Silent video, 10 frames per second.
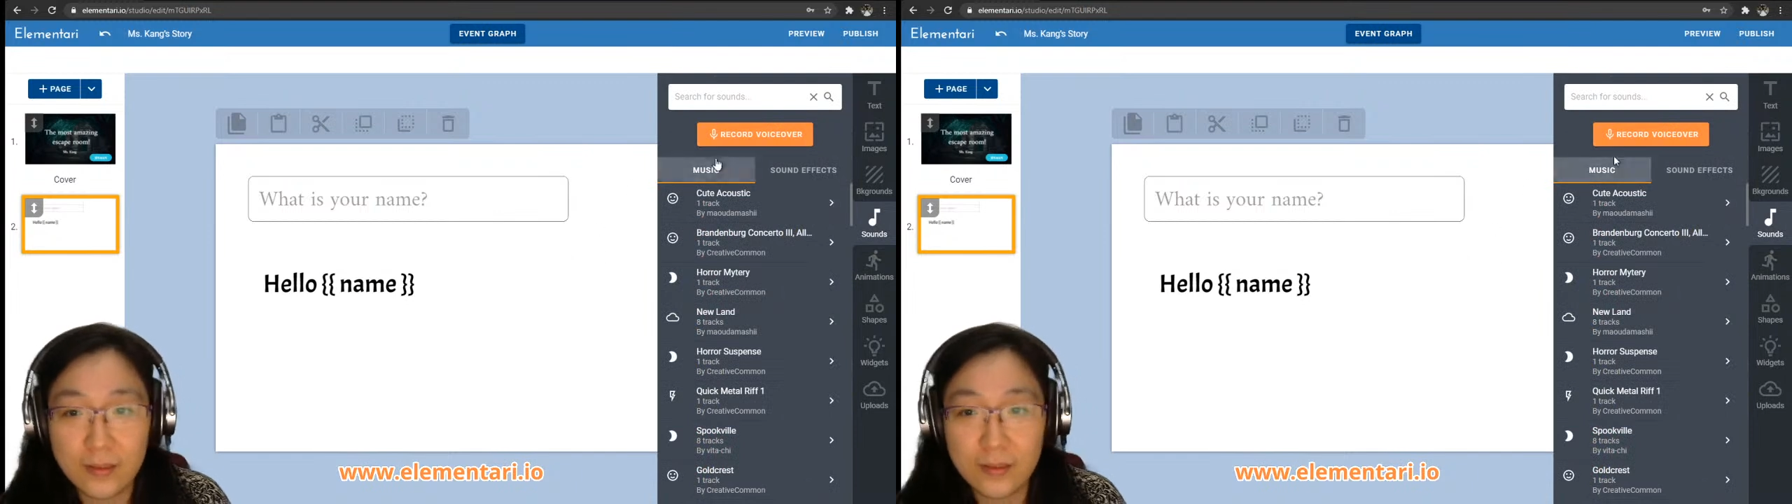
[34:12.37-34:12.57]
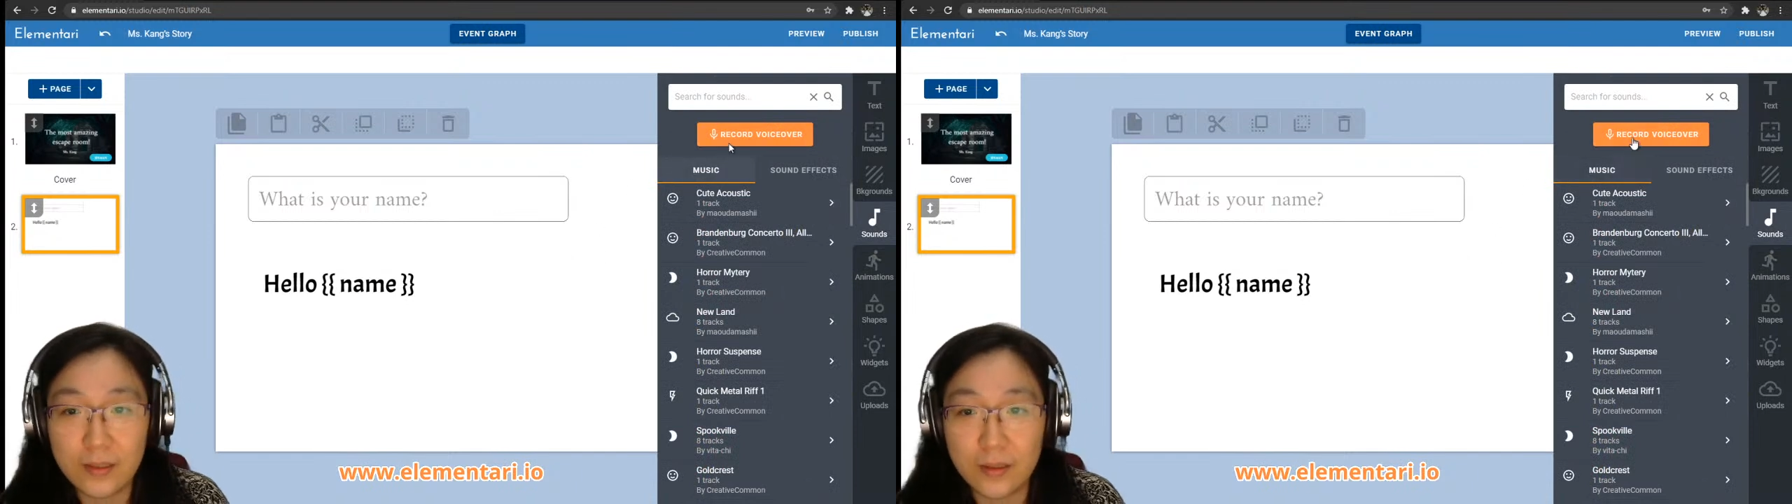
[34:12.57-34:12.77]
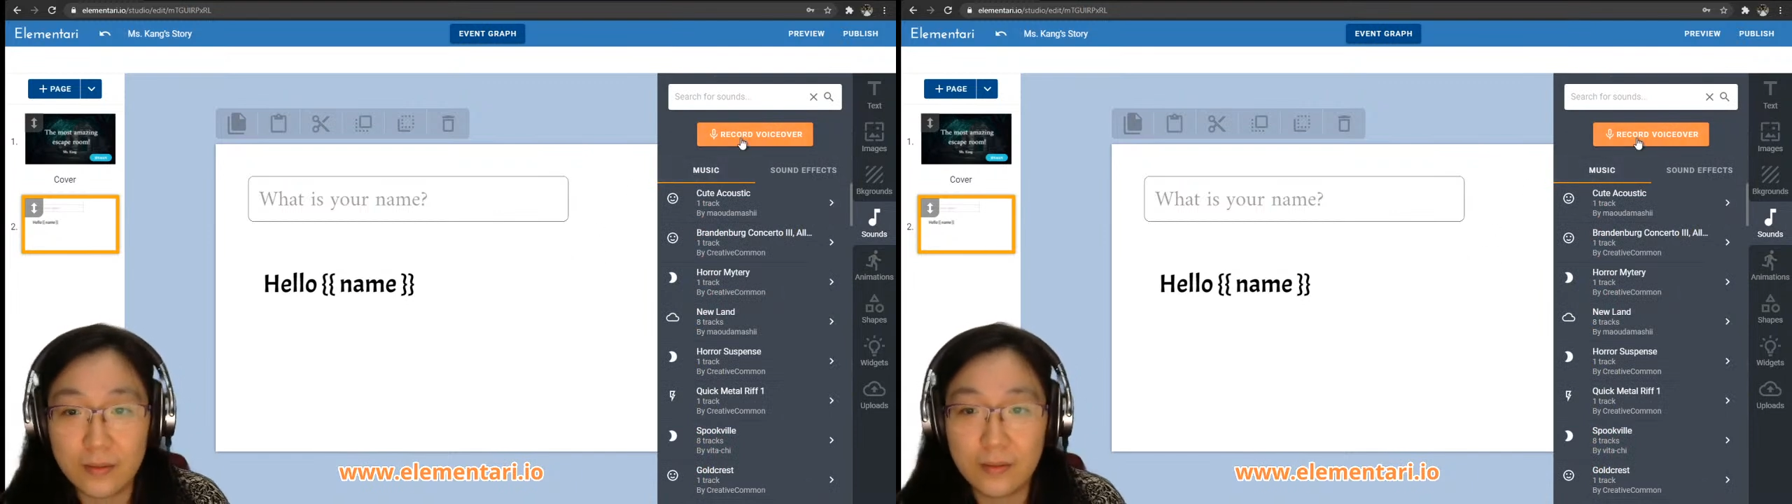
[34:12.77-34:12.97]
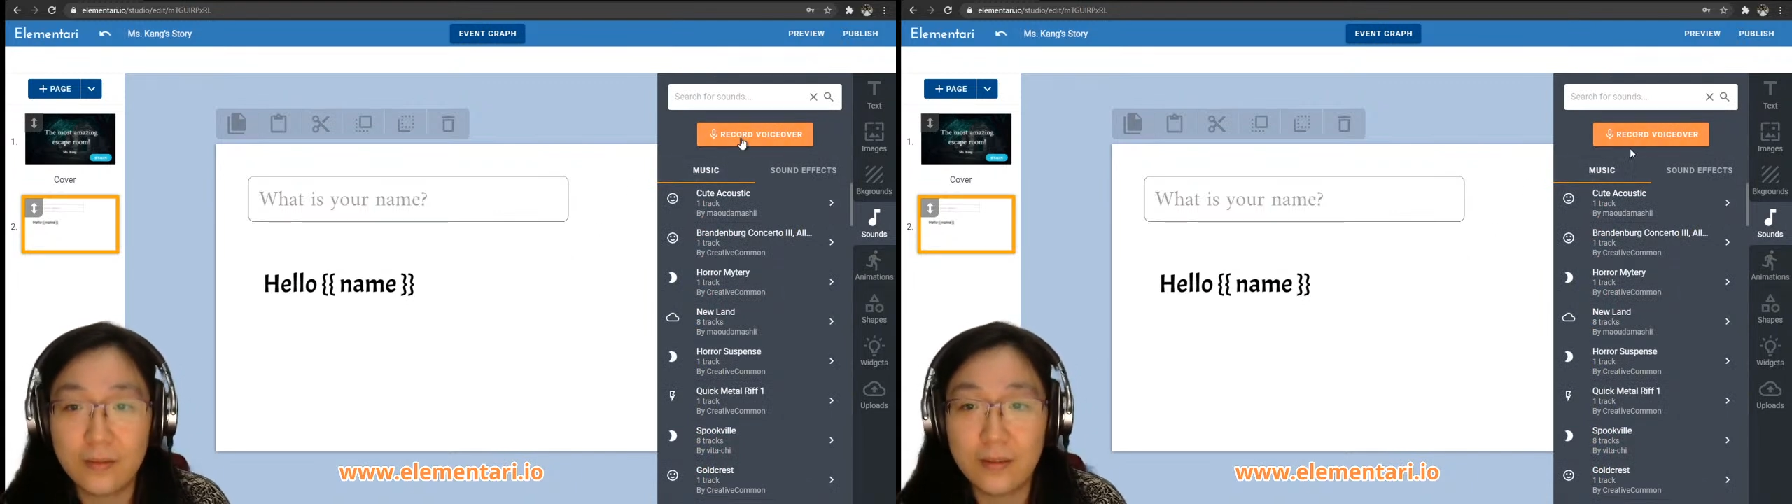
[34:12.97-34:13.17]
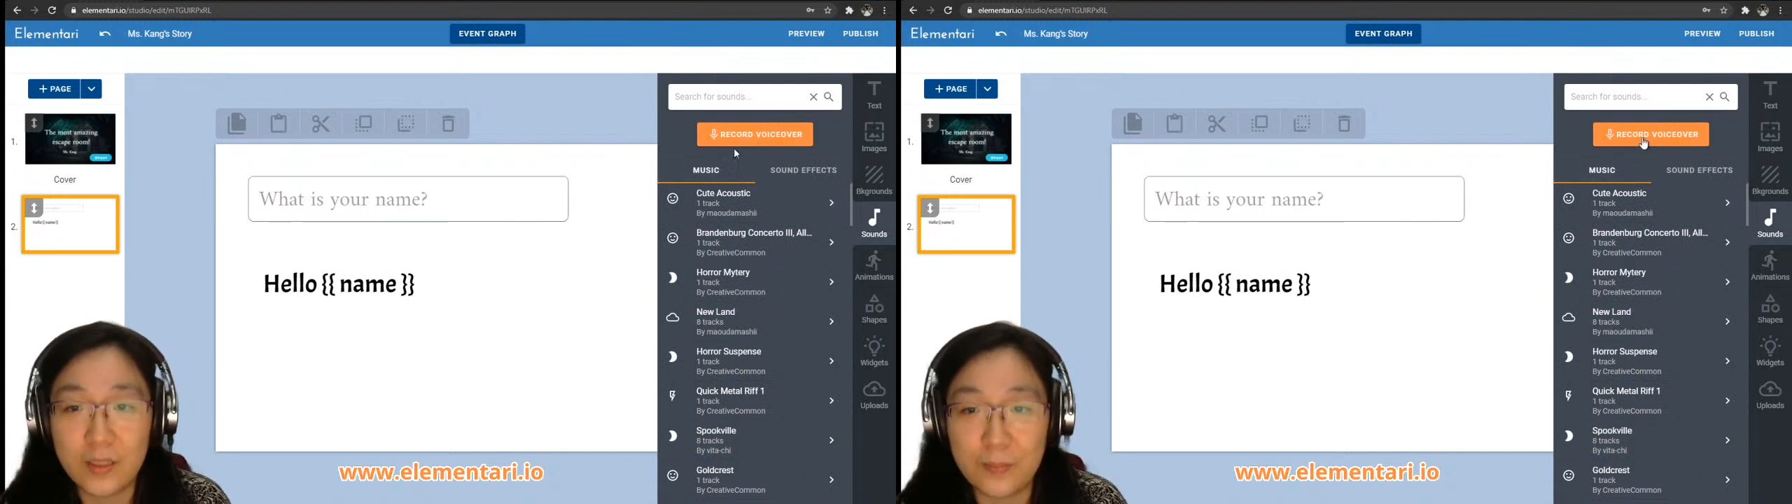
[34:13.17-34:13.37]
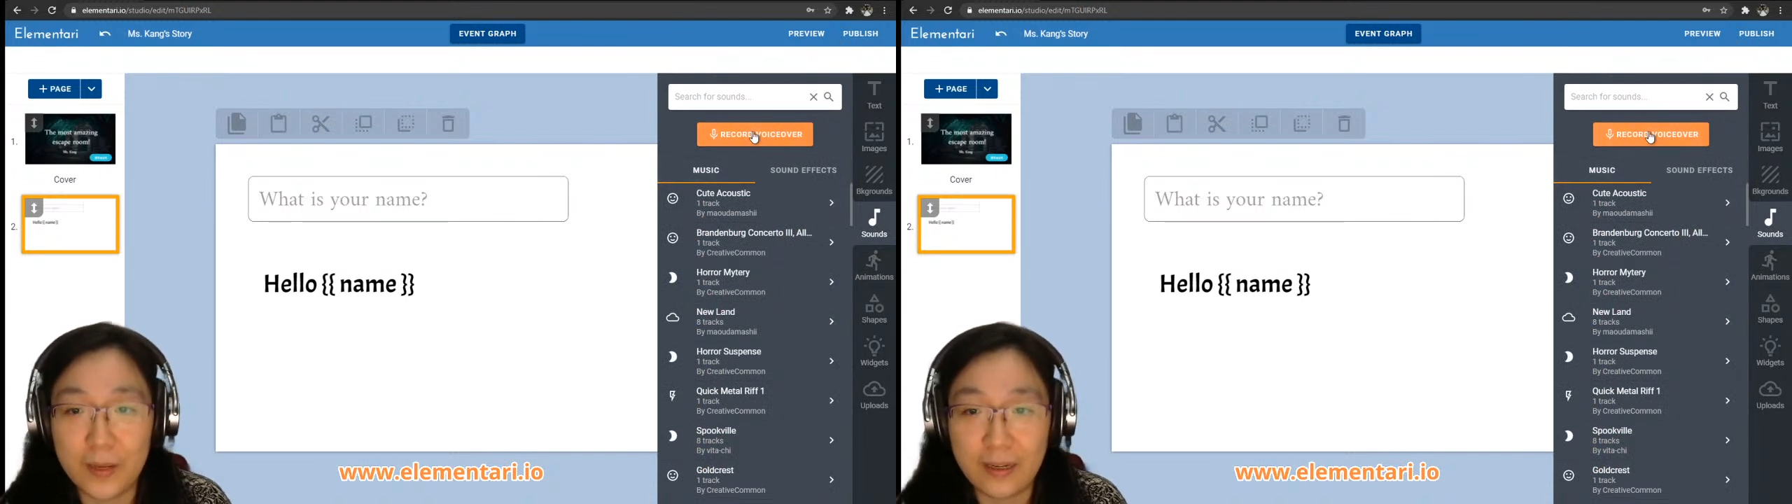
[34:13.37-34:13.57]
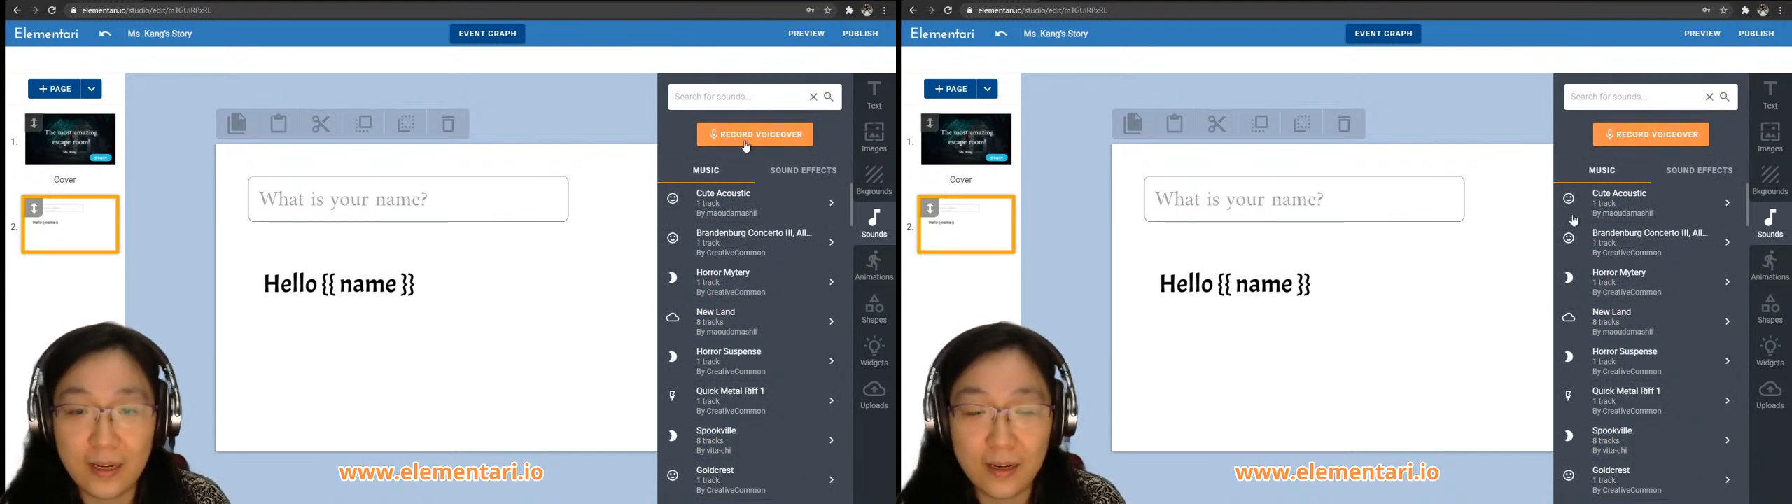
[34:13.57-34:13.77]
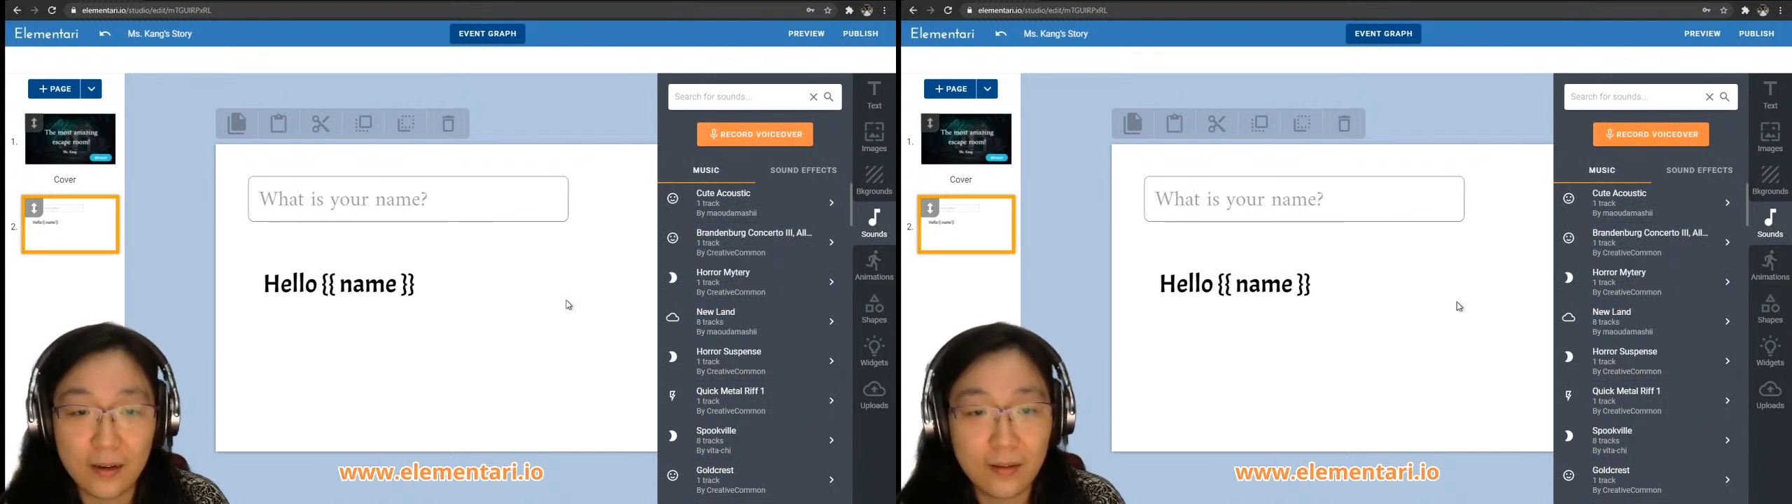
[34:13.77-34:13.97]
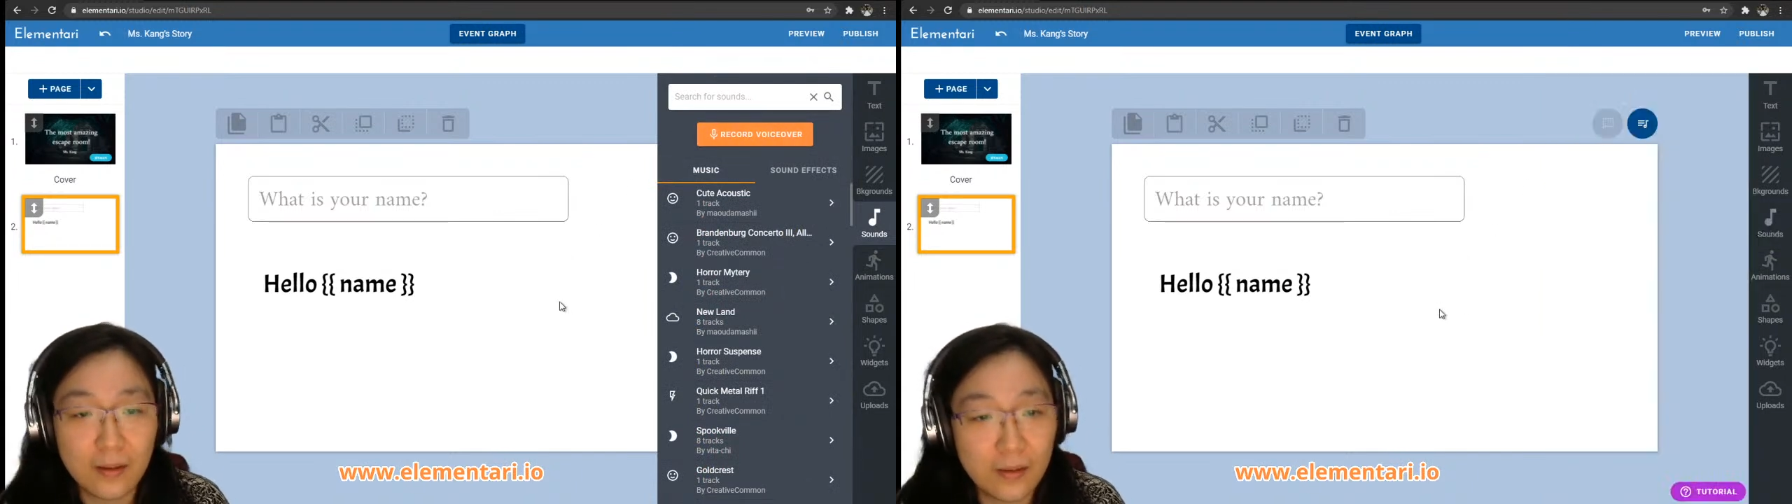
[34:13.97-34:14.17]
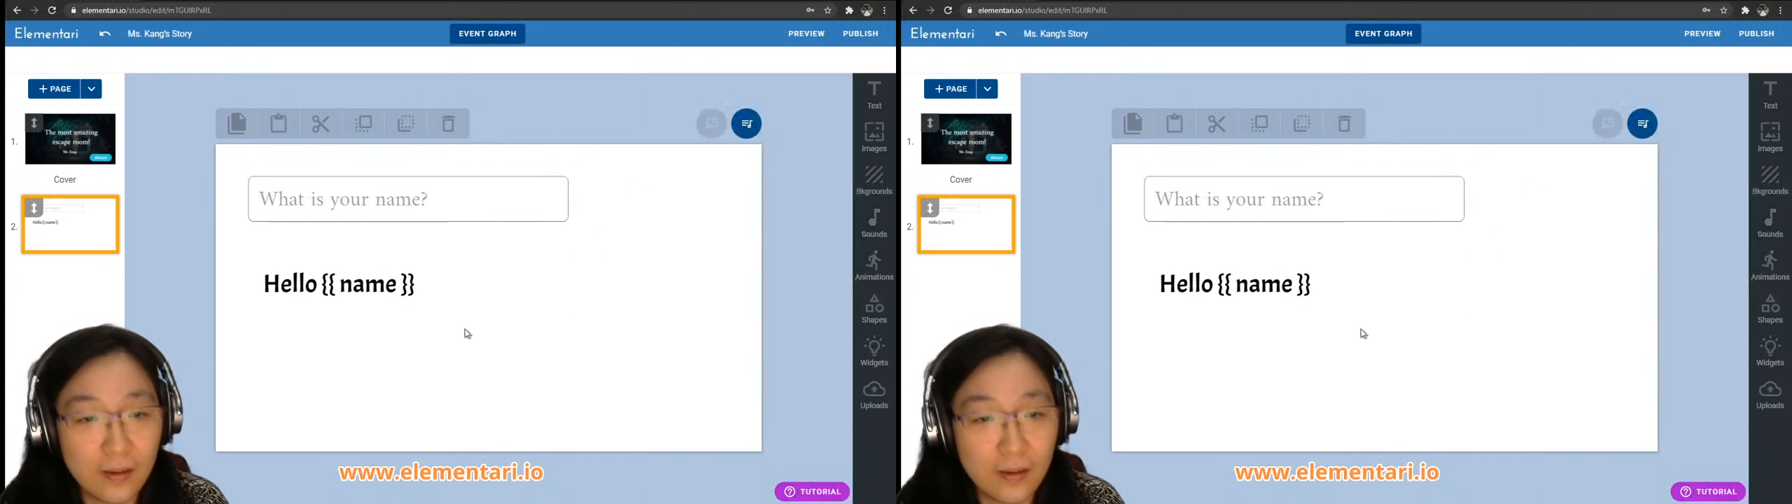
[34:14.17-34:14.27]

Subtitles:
So there's a button here.